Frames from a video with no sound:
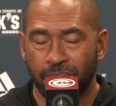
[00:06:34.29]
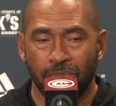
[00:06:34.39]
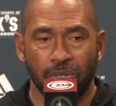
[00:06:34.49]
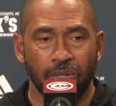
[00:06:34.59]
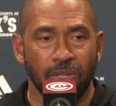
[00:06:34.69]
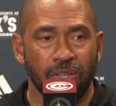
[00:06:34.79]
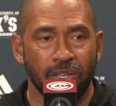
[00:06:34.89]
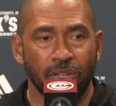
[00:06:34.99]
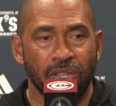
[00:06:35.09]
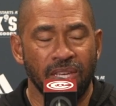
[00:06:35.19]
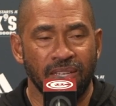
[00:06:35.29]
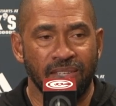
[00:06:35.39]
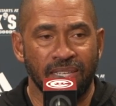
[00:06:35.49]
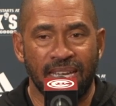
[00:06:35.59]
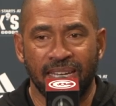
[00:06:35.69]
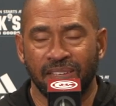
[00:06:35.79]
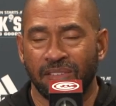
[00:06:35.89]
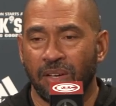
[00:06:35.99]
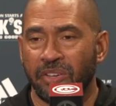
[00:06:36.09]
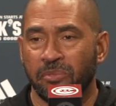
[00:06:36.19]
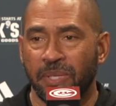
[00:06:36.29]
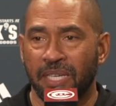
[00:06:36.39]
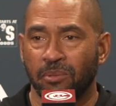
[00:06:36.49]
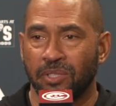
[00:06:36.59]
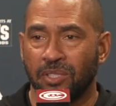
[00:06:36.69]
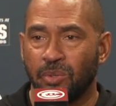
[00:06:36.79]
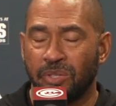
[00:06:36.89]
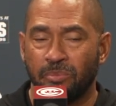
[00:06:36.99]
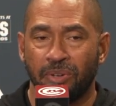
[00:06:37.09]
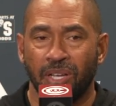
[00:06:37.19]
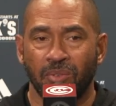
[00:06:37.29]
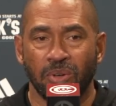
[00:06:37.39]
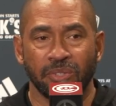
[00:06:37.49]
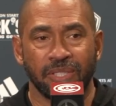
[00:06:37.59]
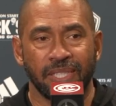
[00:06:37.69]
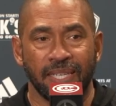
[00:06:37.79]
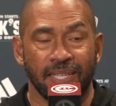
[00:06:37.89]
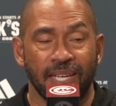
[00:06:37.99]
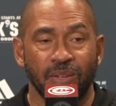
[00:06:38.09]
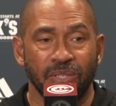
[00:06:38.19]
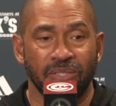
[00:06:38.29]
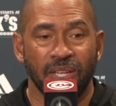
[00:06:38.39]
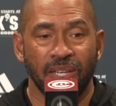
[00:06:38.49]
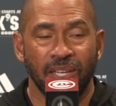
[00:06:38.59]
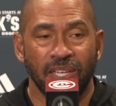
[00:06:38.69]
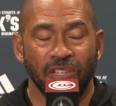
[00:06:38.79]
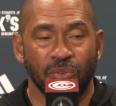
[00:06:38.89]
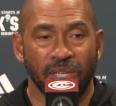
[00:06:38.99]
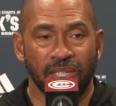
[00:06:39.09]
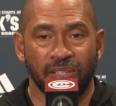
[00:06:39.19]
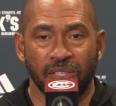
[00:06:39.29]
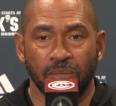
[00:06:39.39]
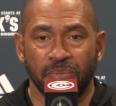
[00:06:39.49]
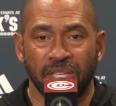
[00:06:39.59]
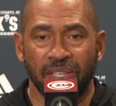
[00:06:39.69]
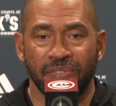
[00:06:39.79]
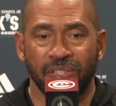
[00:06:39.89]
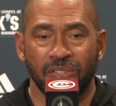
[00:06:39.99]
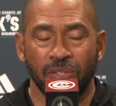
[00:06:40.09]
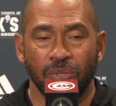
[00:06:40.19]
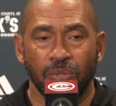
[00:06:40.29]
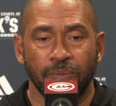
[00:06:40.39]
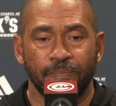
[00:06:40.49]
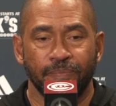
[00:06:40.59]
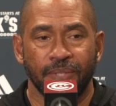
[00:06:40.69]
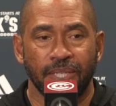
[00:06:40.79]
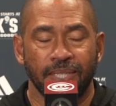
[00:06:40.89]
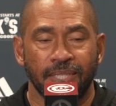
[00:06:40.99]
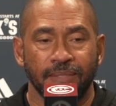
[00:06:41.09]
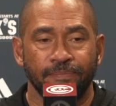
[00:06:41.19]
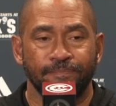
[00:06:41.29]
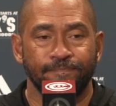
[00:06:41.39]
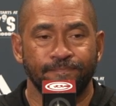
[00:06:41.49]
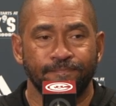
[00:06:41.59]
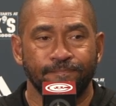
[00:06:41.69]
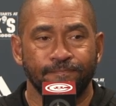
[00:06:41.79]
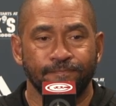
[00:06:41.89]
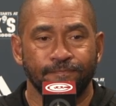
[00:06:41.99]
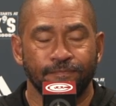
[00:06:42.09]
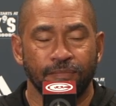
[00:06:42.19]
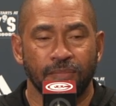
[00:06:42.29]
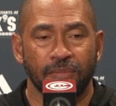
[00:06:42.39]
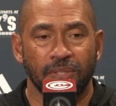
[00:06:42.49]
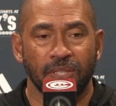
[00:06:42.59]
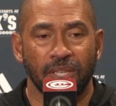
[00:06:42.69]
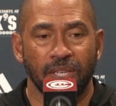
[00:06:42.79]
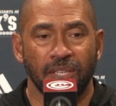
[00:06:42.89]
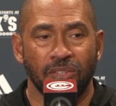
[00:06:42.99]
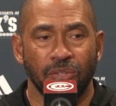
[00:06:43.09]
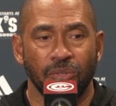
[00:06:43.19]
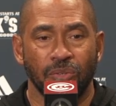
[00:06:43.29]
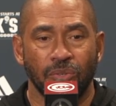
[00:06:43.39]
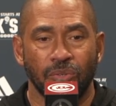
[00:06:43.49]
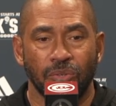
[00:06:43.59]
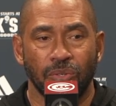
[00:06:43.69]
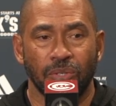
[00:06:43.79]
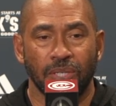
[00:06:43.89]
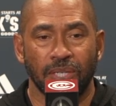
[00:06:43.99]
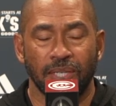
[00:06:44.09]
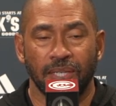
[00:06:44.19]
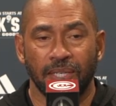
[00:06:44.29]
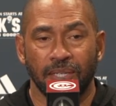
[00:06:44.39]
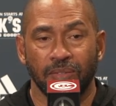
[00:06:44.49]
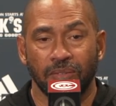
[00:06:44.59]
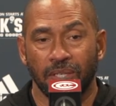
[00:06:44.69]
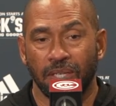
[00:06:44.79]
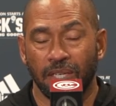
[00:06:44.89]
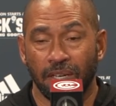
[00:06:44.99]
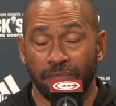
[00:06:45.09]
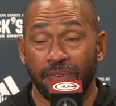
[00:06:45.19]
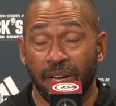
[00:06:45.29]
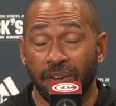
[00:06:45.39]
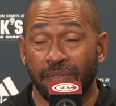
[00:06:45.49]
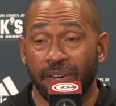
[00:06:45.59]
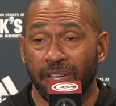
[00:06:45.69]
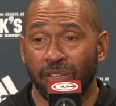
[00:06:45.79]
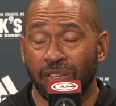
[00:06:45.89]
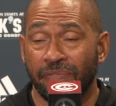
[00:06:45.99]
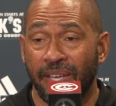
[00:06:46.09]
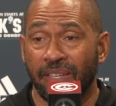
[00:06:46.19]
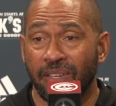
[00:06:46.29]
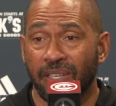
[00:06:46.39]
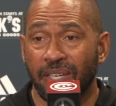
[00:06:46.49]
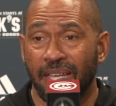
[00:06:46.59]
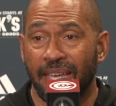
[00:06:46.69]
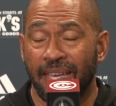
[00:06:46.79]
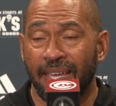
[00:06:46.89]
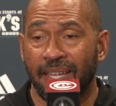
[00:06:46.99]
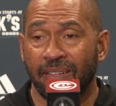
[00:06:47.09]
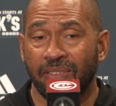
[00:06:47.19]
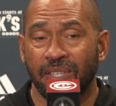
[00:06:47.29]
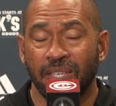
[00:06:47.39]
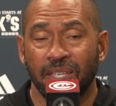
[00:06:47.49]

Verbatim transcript: the the good things that Danny's always been able to do with the ball, what we're seeing now is he's really turned himself into um, into a, a, a, very very good defender and